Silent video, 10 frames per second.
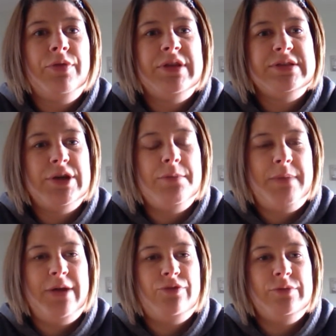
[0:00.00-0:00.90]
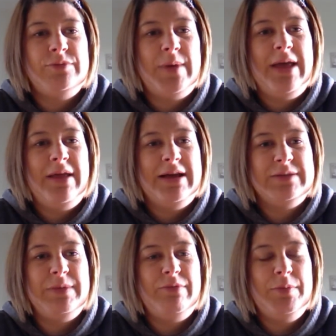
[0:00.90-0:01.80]
There's certain bedrooms where there
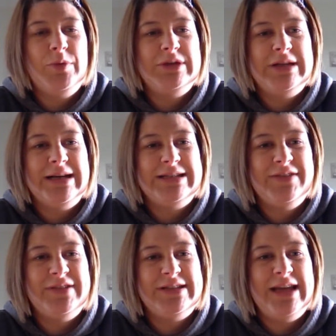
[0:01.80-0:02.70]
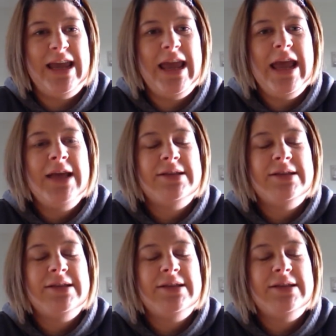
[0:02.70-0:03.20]
has been reported activity,